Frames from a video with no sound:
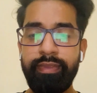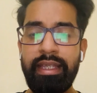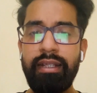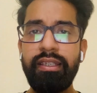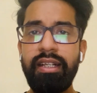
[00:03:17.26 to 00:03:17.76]

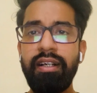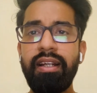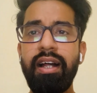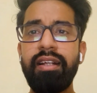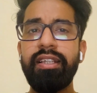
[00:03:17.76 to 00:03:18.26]
Then there
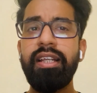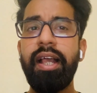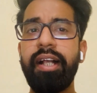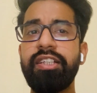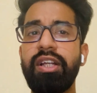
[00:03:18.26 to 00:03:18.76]
are the
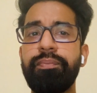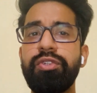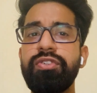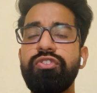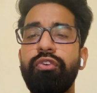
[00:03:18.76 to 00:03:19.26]

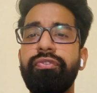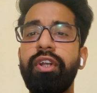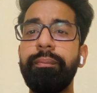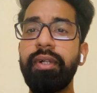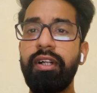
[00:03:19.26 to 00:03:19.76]
exceptions of
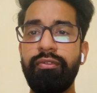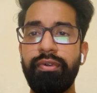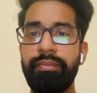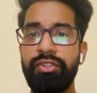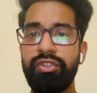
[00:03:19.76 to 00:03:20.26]
criminal
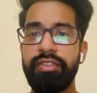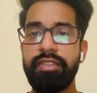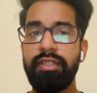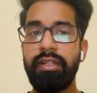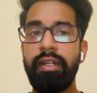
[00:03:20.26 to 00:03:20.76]
defamations.
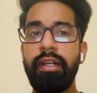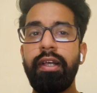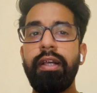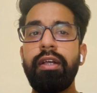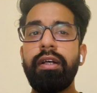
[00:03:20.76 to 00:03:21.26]

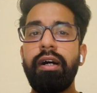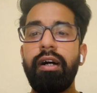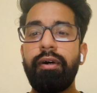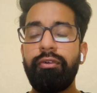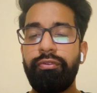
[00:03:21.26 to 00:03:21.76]

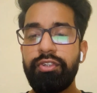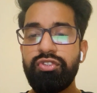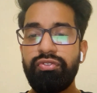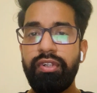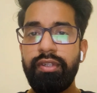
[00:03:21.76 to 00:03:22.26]

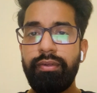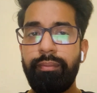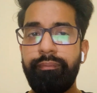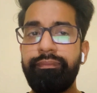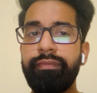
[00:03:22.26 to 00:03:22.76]
First one,
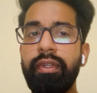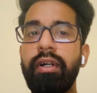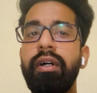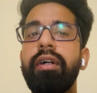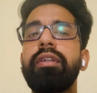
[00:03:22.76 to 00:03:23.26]

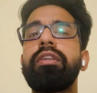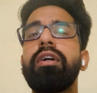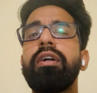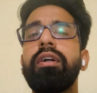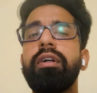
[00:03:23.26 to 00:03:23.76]

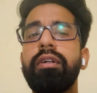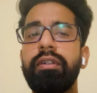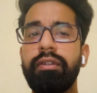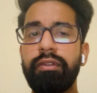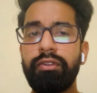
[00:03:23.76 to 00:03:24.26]

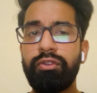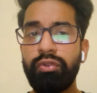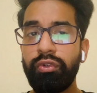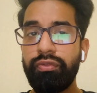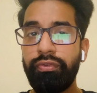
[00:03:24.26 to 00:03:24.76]
the
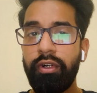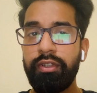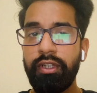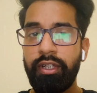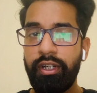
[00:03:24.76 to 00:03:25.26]
truth for
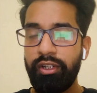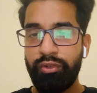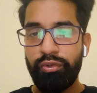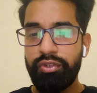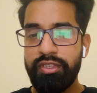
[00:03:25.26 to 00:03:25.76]
the greater
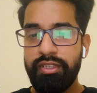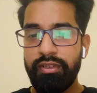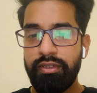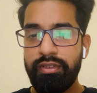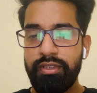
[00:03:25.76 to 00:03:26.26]
goods.
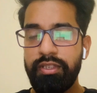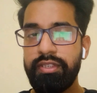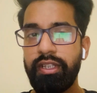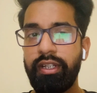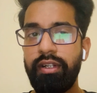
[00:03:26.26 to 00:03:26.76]

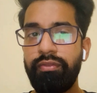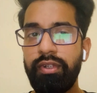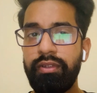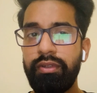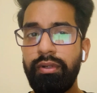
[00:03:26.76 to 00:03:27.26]
Second
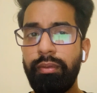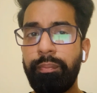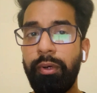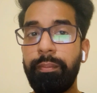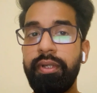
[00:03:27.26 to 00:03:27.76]
one,
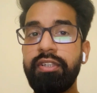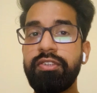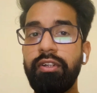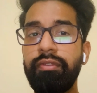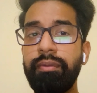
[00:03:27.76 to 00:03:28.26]
public
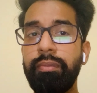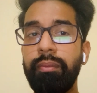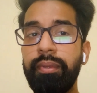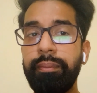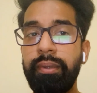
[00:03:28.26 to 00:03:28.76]
servant,
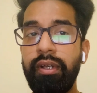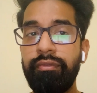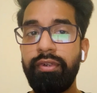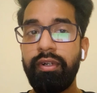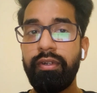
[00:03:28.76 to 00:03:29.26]
public
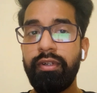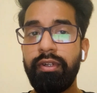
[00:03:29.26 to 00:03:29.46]
behavior,